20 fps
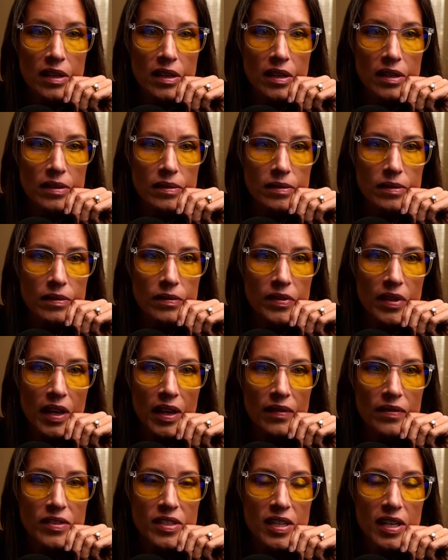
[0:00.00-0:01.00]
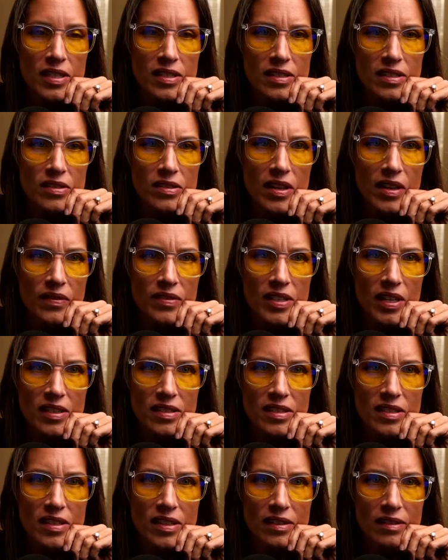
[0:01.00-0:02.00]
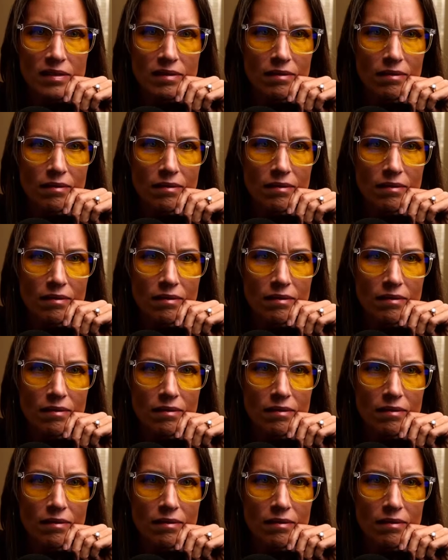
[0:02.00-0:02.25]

I don't know if they have tests. Do they have testing?